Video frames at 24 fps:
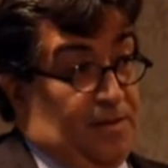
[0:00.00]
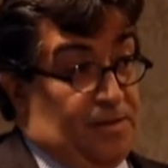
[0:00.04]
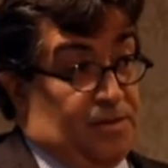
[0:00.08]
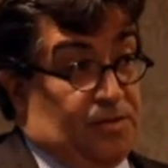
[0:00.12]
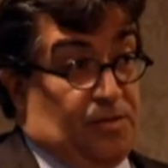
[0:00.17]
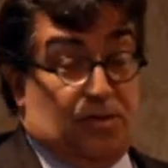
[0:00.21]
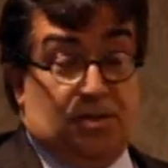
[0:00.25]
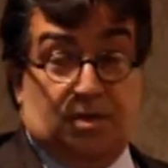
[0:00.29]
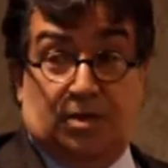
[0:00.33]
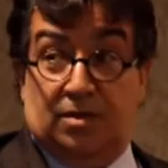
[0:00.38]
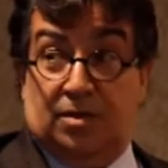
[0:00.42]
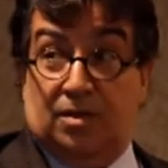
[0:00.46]

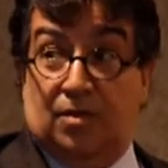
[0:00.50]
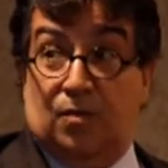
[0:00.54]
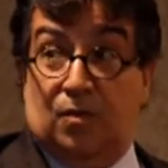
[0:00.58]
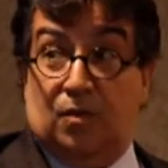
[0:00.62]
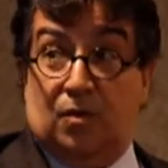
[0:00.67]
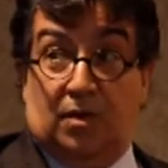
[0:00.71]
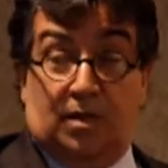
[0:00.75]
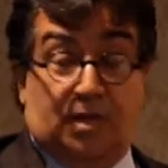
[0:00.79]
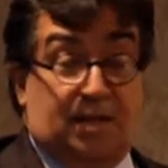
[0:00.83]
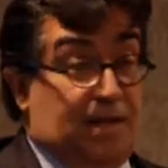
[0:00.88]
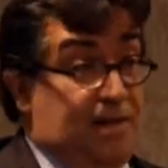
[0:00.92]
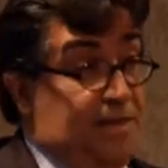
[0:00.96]
So the
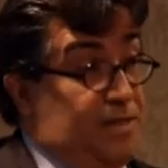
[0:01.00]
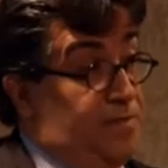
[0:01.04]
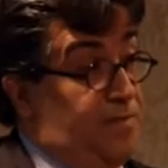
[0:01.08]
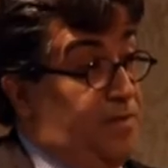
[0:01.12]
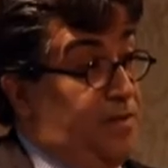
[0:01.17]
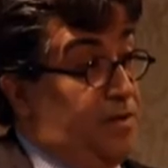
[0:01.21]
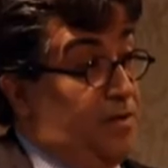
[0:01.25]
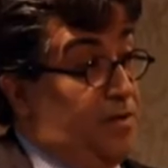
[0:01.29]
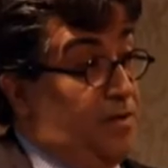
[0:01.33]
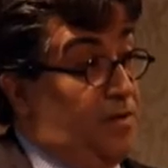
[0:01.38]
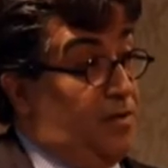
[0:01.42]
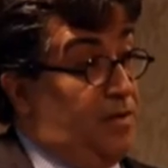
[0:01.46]
work that is
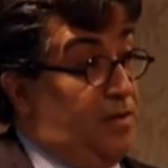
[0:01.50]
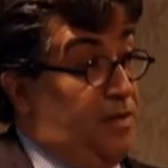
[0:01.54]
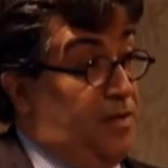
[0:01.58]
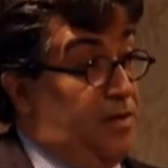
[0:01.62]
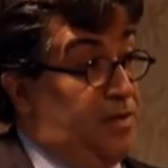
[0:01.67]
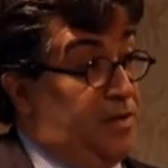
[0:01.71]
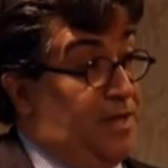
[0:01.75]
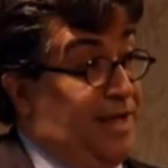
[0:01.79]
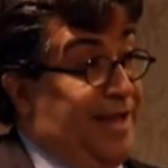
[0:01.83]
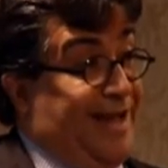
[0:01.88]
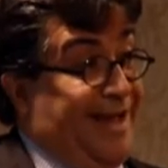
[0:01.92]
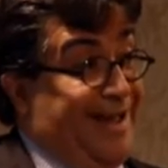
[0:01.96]
being done
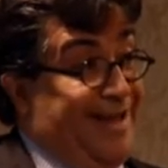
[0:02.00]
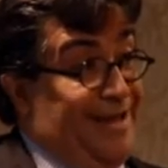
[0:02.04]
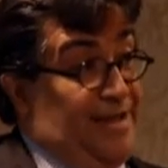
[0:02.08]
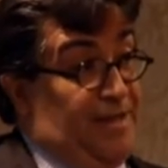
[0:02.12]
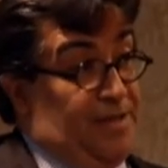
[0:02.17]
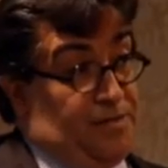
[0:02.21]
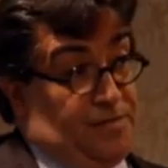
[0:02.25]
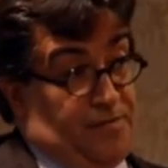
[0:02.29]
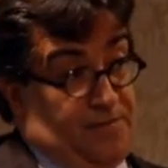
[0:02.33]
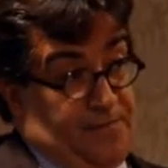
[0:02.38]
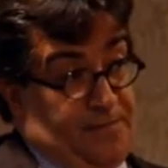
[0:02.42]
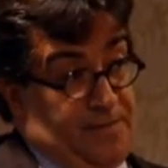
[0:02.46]
is
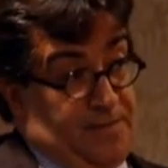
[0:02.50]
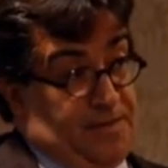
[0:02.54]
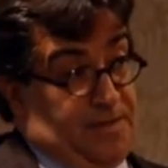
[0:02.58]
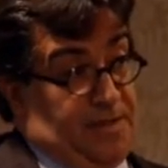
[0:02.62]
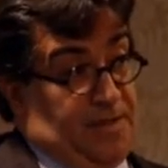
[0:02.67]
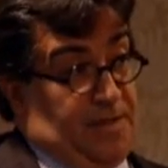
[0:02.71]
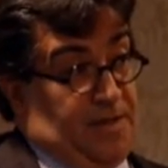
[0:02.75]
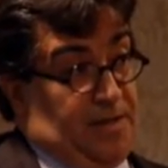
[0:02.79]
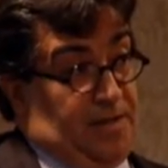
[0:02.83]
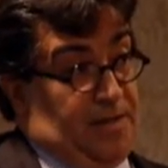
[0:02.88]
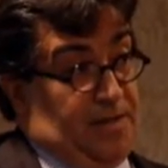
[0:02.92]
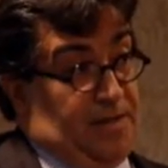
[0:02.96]
highly
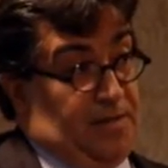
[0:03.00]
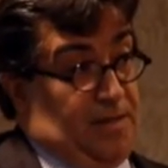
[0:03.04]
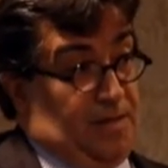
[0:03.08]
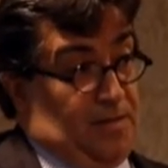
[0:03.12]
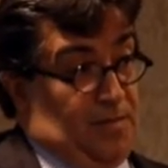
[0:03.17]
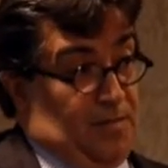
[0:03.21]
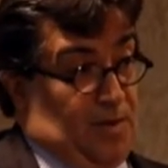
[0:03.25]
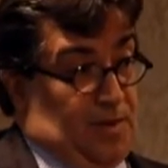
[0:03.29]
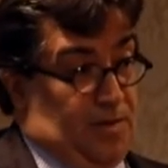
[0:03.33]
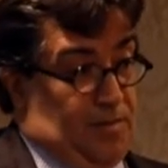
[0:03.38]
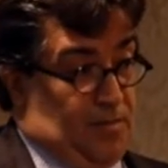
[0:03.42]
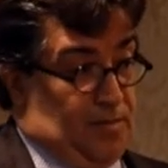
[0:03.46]
sophisticated,
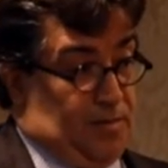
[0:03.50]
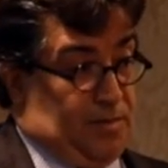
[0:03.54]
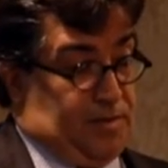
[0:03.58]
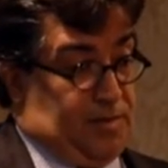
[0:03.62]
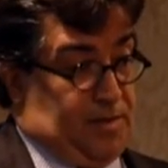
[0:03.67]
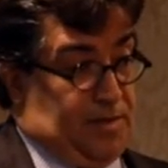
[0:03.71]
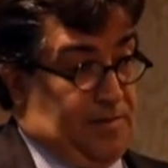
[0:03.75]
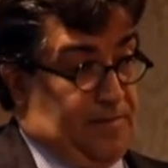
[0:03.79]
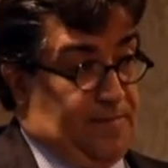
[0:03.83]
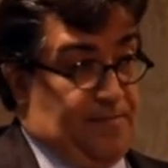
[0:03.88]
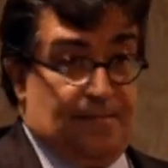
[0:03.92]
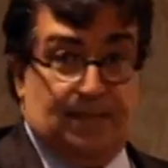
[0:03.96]
I would
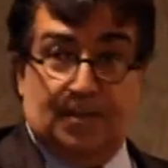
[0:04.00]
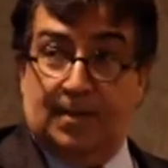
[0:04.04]
say.